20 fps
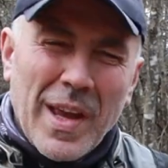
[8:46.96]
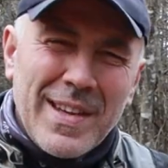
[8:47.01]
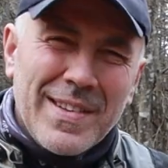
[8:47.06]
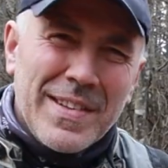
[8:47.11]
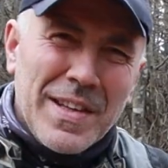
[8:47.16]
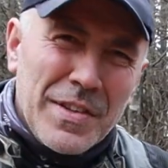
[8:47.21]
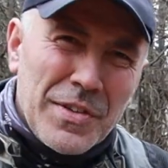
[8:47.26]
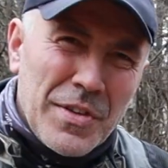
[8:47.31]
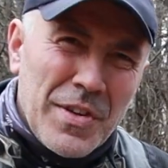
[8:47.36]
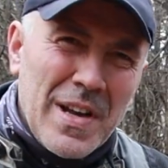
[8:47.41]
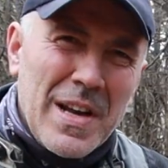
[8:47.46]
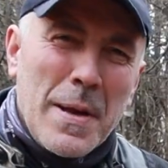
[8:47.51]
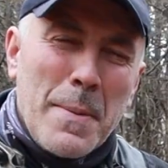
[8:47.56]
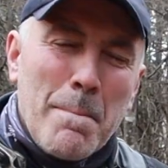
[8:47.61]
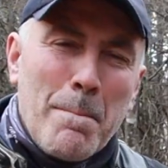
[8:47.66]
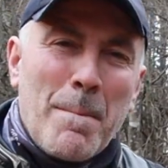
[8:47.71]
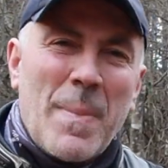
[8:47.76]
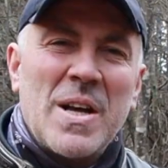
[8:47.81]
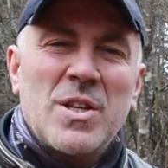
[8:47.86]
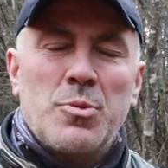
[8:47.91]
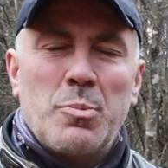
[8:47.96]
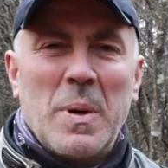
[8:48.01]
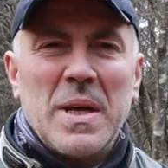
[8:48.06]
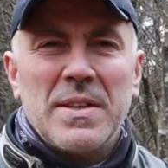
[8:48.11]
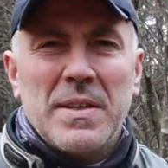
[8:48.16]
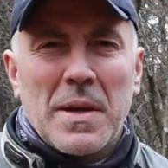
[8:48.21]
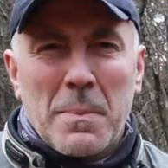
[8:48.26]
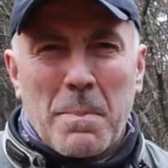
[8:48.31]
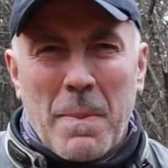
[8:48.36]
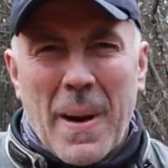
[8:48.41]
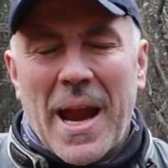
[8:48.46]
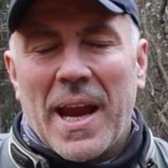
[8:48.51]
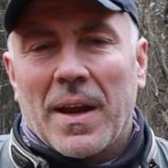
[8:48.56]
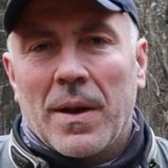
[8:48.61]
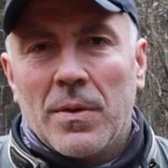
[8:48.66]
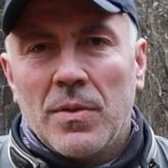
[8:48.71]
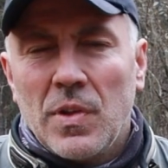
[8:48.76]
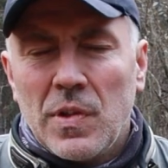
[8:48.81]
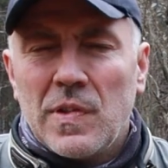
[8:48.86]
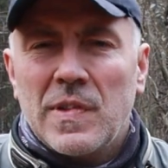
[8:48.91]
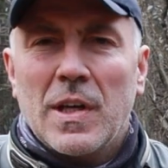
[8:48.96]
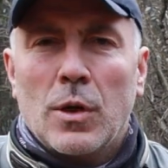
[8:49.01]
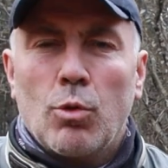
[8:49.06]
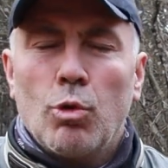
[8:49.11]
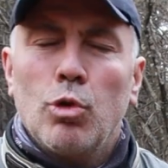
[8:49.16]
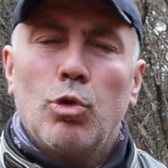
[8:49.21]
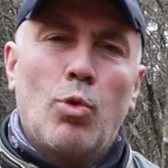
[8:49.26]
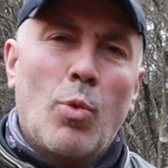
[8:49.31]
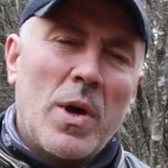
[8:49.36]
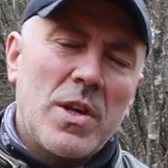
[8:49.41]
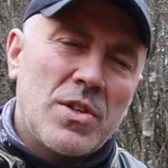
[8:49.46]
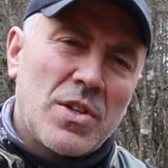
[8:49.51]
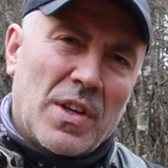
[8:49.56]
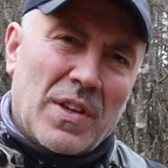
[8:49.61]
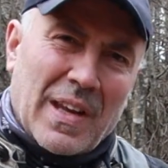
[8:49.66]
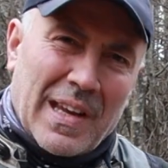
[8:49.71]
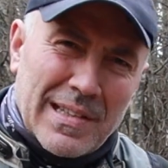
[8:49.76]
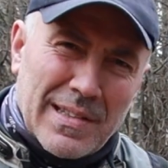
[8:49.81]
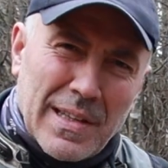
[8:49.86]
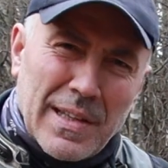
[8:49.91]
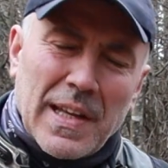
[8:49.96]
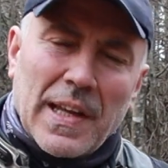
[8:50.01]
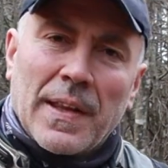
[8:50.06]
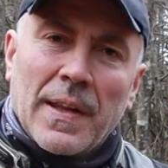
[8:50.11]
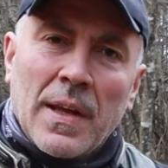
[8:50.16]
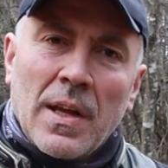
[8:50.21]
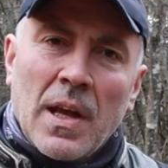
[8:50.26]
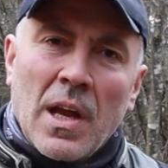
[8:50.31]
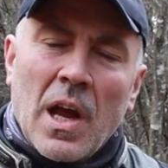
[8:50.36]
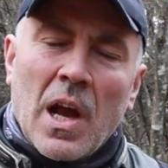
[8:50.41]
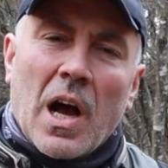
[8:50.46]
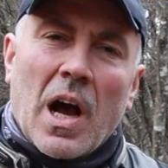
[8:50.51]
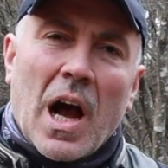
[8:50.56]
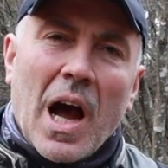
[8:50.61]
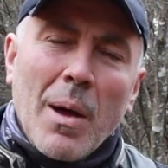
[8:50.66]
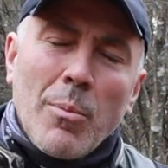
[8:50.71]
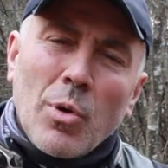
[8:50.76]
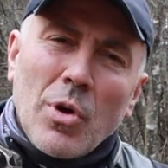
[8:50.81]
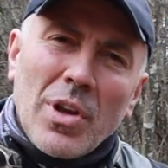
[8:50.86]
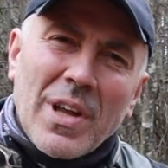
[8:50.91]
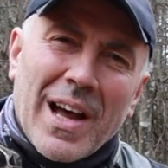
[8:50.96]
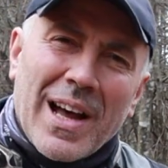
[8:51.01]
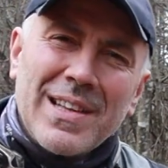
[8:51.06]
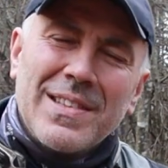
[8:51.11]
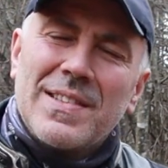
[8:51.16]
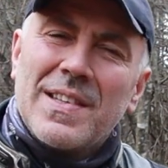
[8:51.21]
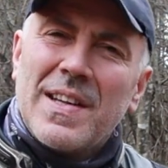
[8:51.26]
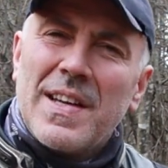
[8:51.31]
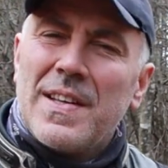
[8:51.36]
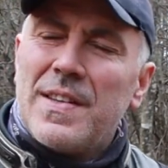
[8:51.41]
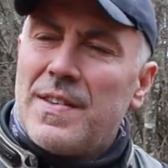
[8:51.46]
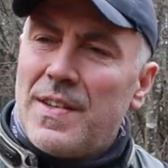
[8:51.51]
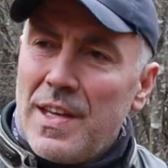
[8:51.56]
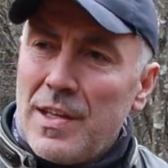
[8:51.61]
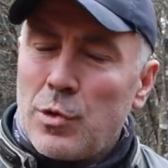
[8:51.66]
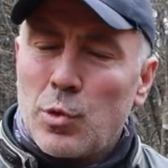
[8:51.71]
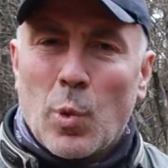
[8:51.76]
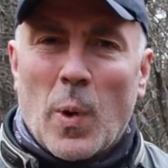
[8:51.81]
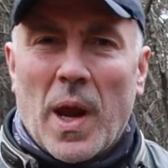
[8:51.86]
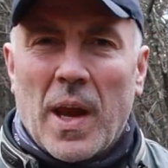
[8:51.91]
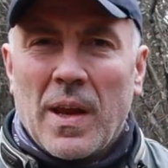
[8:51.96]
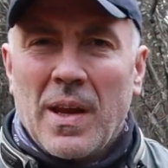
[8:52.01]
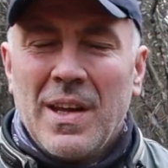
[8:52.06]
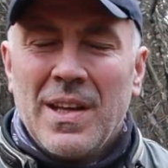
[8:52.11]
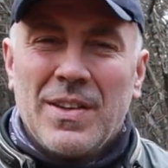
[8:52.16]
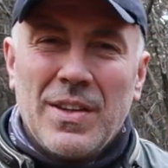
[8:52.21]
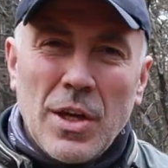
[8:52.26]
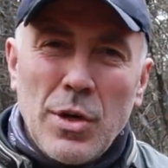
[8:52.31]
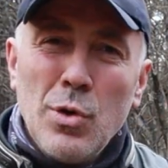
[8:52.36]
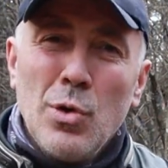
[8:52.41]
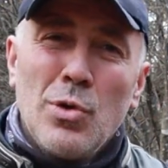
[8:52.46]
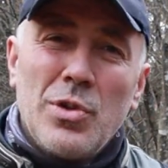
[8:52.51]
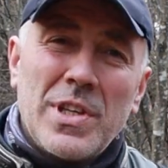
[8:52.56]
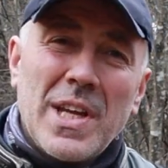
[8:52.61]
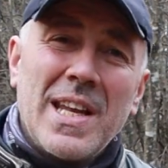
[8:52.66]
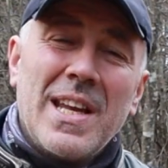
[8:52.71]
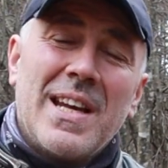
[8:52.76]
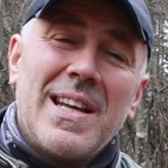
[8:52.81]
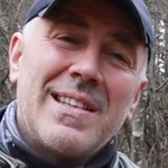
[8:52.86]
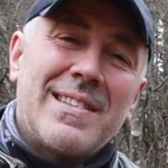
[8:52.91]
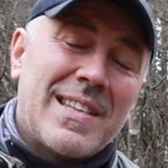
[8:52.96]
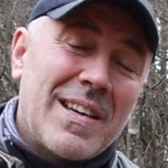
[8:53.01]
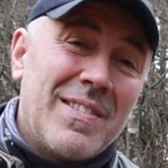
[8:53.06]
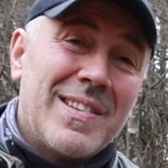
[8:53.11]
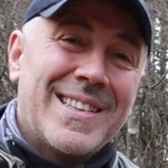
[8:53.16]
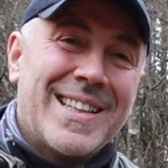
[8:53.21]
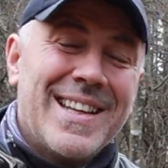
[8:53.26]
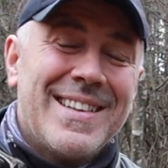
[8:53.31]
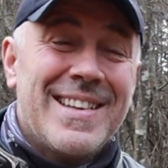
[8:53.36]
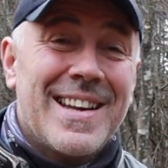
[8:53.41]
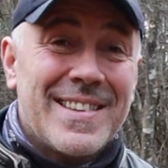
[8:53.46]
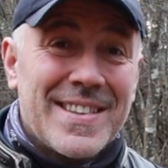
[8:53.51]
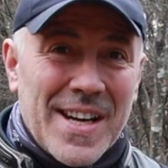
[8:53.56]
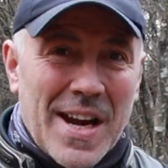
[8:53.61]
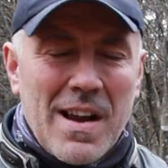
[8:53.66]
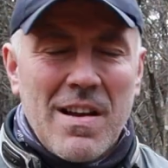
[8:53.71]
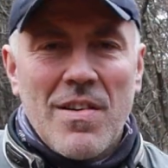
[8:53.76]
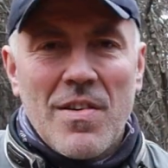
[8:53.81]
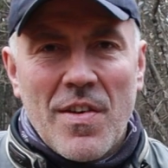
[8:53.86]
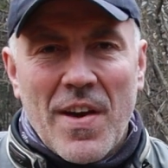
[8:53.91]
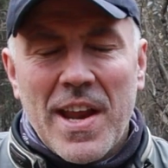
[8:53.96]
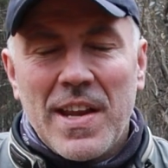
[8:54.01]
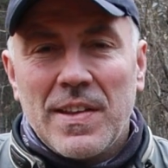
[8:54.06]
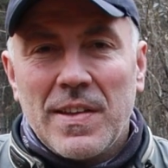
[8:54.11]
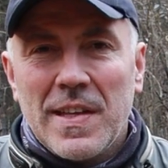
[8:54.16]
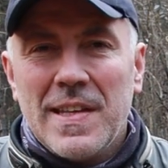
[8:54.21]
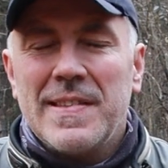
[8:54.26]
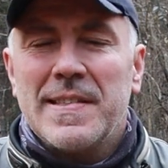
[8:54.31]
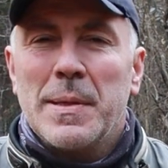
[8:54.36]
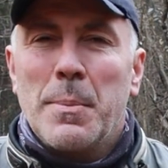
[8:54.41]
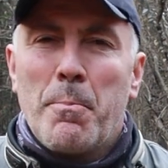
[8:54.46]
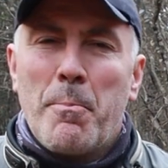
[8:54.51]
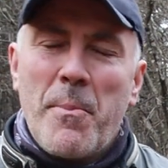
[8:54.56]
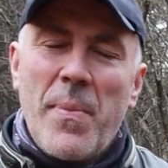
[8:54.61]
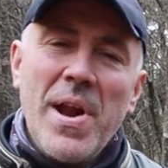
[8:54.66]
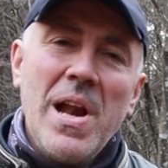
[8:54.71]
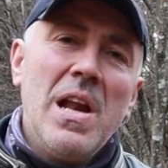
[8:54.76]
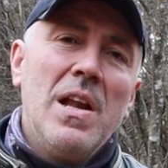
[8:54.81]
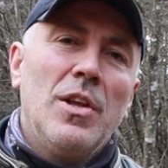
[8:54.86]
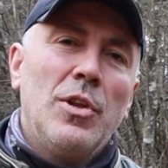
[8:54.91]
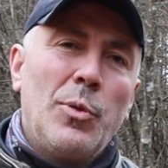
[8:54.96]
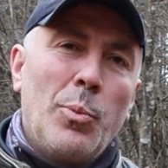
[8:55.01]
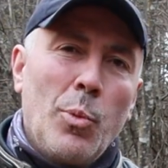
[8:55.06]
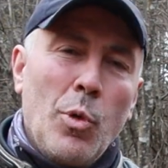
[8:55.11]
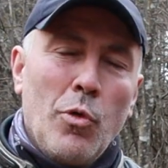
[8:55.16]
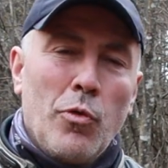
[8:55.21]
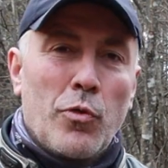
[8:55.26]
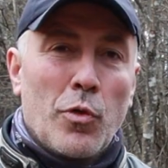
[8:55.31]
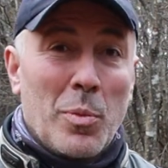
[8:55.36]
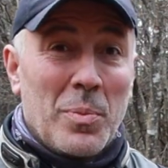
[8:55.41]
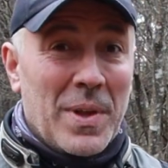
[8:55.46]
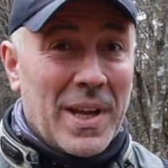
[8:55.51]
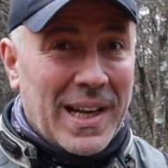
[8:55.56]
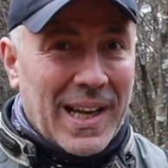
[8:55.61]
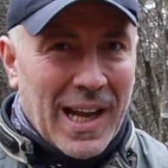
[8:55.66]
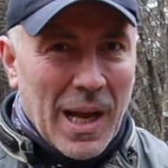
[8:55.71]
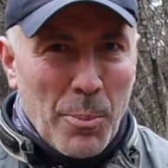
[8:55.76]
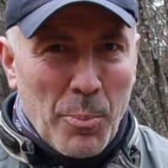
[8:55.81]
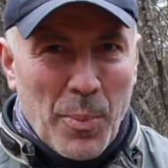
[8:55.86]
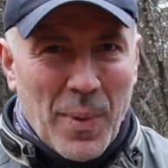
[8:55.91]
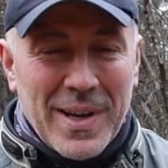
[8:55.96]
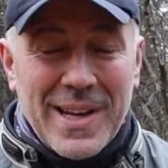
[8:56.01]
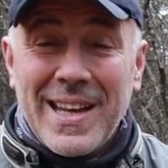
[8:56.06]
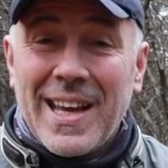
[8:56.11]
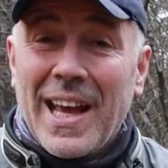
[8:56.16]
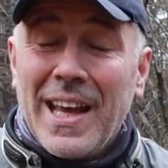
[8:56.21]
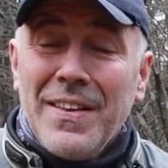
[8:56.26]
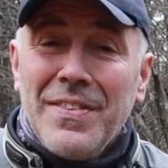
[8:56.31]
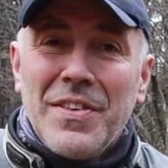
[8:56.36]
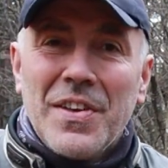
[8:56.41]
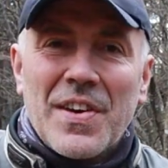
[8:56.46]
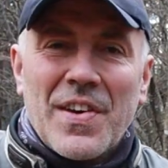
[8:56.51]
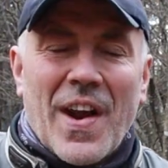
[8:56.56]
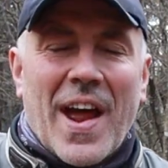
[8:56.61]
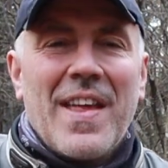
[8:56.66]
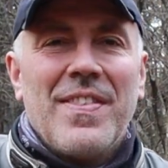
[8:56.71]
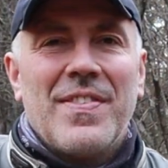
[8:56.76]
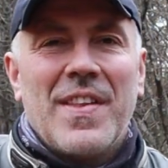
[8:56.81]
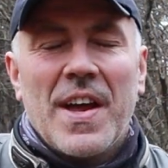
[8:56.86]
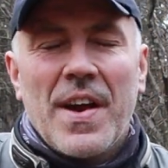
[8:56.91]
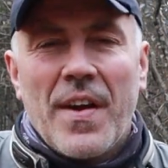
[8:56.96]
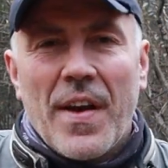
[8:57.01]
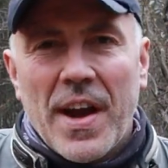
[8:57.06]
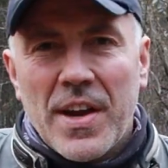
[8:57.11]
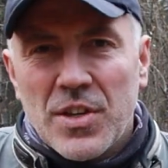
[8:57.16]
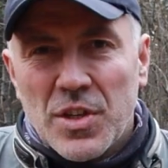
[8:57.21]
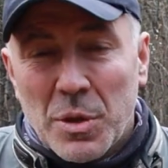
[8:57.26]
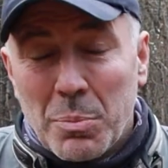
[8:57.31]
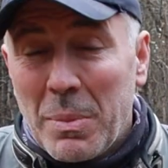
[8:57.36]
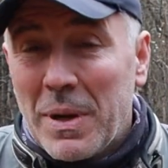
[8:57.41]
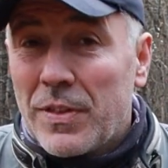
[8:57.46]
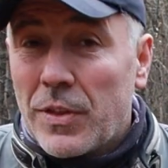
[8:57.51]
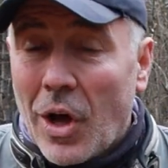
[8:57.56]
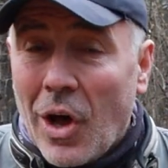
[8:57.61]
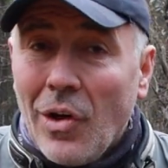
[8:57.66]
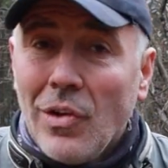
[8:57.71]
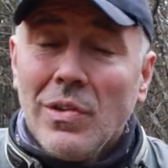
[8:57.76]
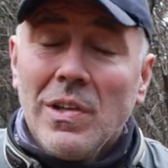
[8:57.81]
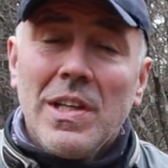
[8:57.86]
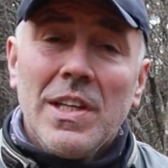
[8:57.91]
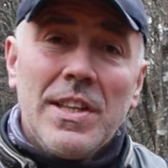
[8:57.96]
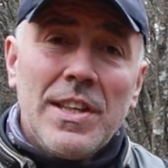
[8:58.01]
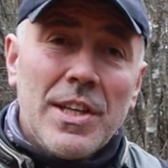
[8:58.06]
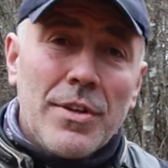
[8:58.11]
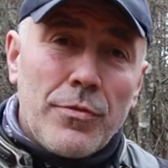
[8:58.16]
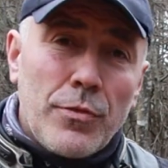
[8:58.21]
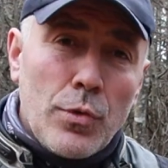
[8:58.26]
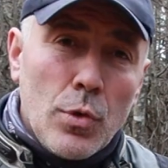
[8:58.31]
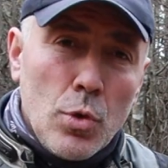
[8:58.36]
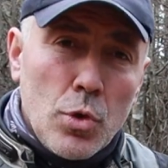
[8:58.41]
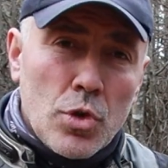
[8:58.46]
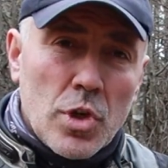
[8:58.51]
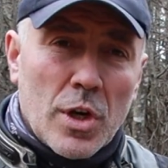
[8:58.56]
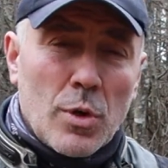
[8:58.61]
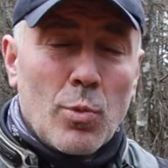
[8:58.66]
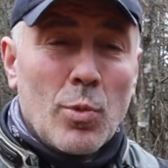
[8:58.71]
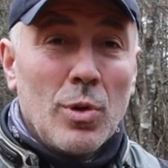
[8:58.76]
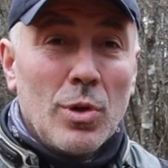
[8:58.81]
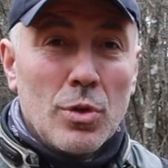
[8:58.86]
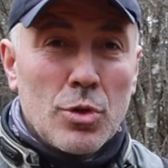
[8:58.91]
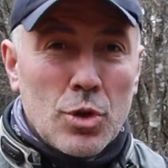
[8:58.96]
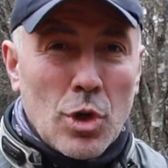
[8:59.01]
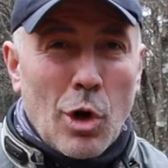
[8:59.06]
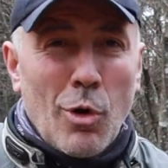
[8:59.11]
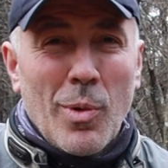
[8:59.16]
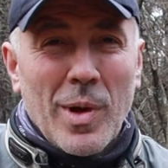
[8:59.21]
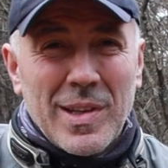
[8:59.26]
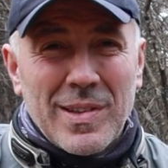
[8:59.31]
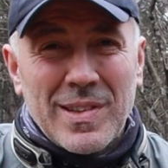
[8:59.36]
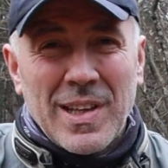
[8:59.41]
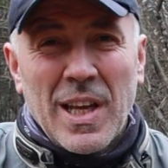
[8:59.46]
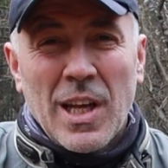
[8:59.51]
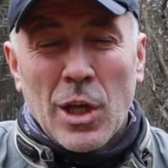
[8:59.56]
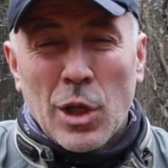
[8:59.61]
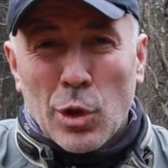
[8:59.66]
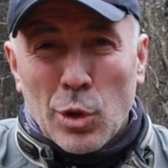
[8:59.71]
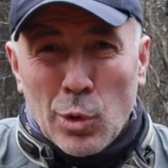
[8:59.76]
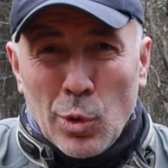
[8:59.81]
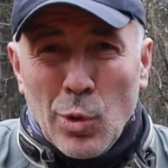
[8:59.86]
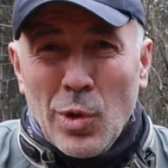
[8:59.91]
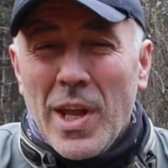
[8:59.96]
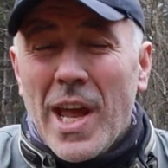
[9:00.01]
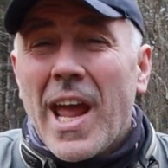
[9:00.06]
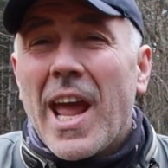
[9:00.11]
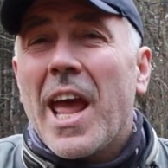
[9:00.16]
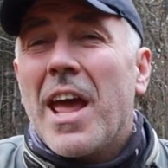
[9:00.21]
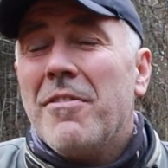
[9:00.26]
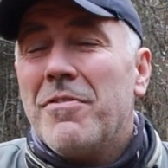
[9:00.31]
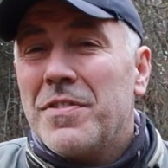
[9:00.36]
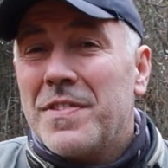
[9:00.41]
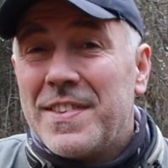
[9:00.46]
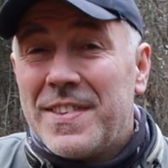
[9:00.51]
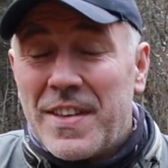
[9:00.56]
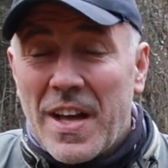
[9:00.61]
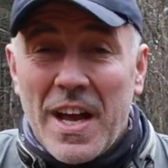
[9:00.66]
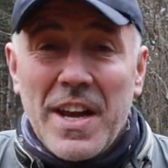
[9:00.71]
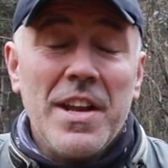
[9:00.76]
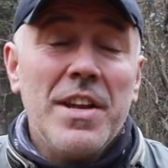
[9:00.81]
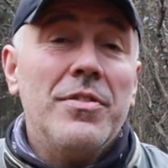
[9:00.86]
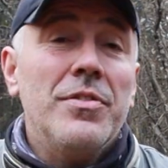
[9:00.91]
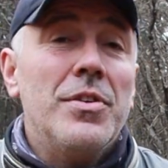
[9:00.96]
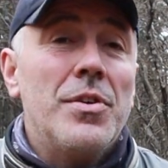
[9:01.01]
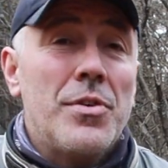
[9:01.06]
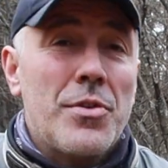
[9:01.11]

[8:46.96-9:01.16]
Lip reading: is this really much better bike? This is a good question, isn't it? I'm gonna answer it this way. The new Tenere 700 Rally Raid, it's a brilliant move from the company in the right direction, but only the future will show us, do they have done it